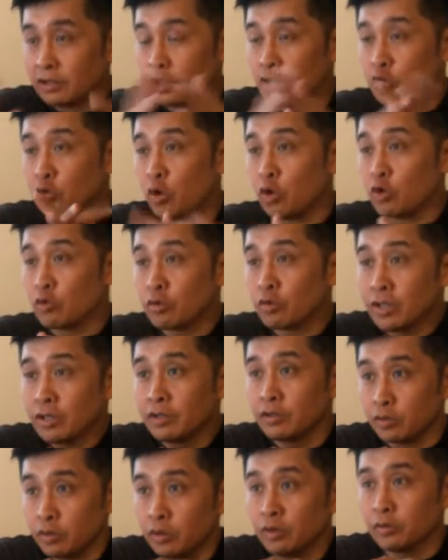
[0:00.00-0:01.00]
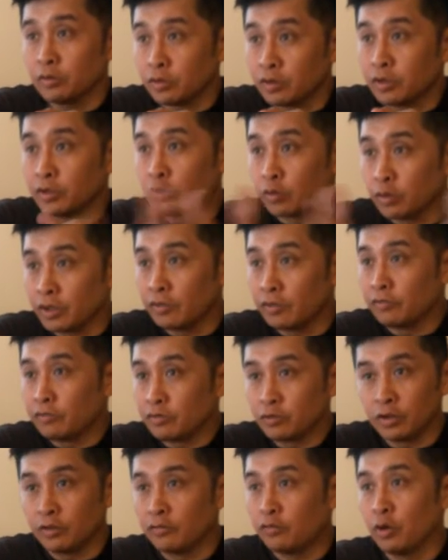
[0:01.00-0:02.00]
this country
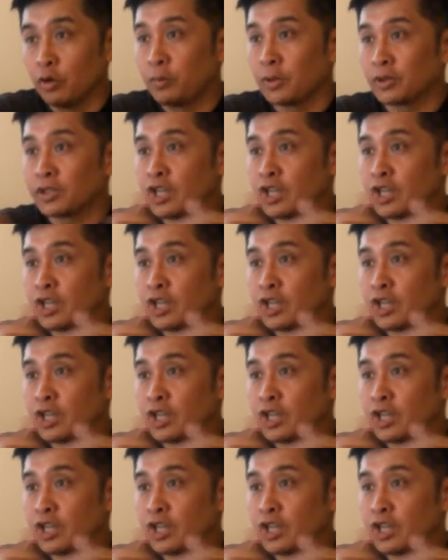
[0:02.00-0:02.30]
to the full